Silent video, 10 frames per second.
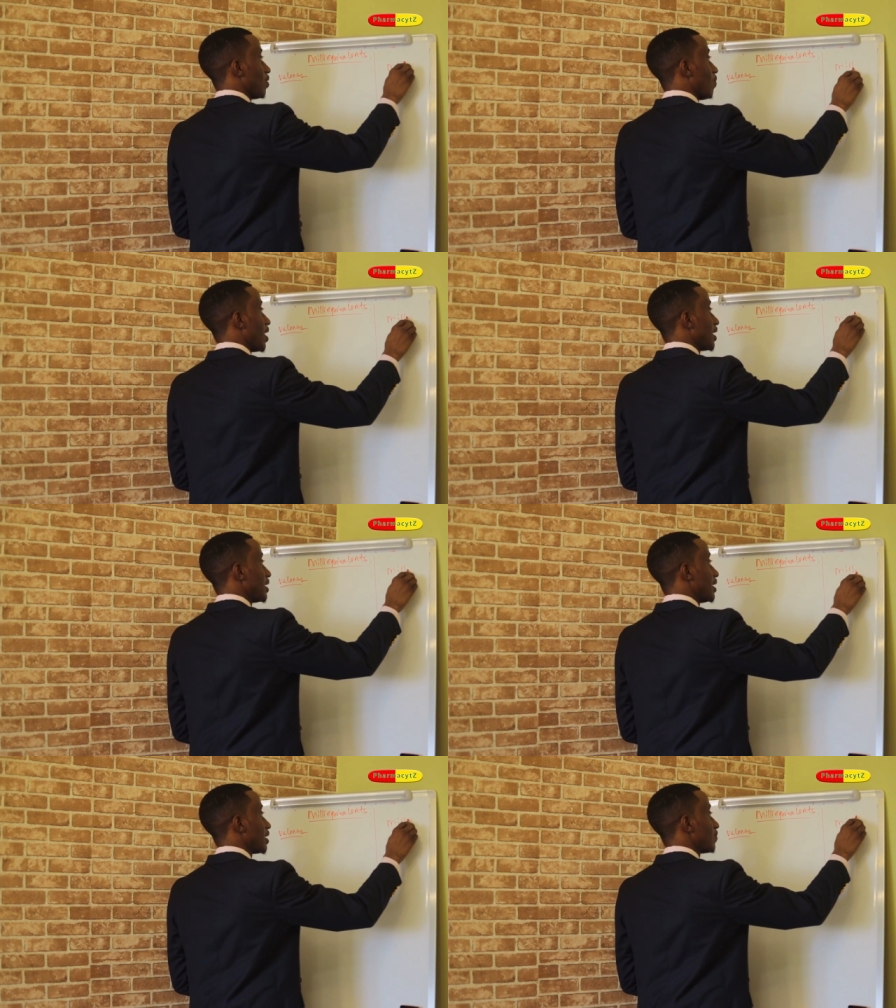while
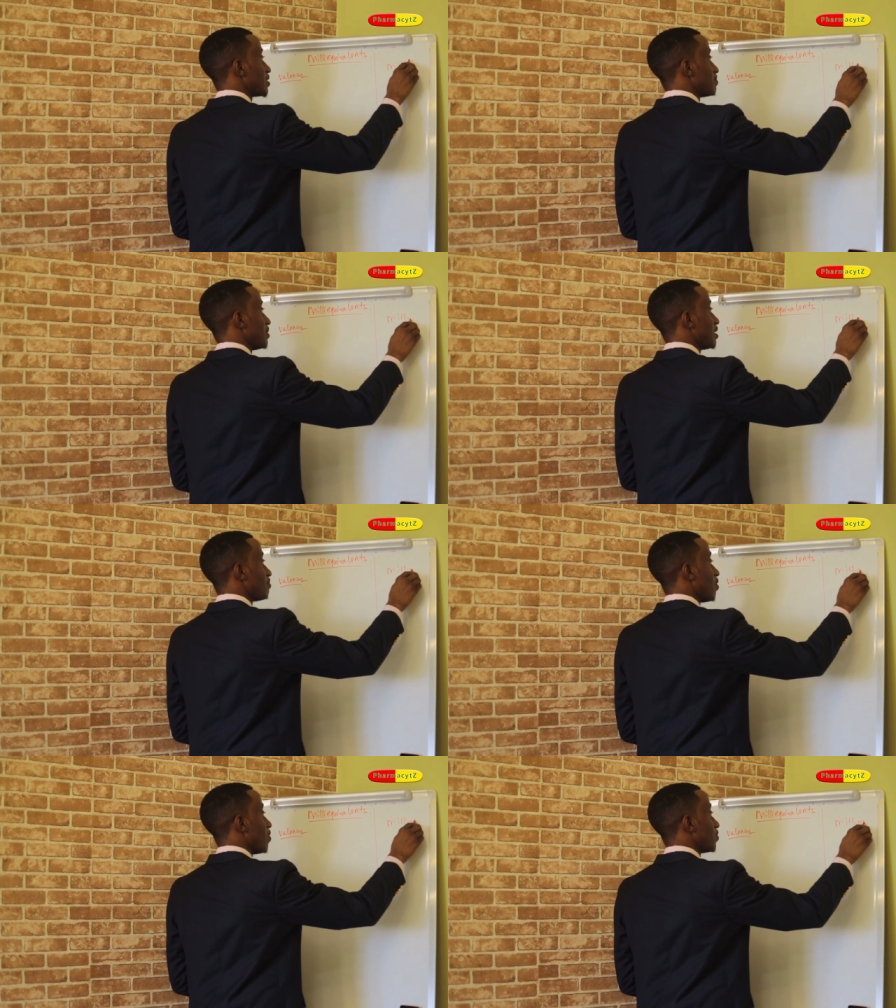dealing with
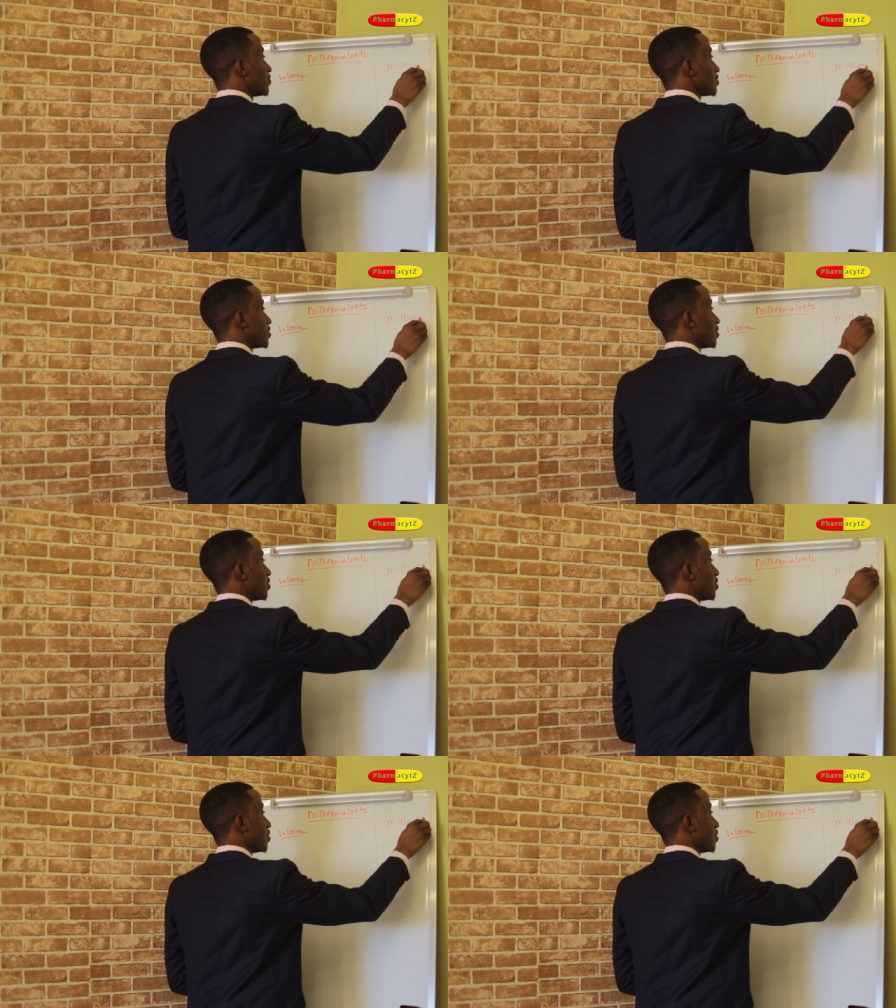millimoles,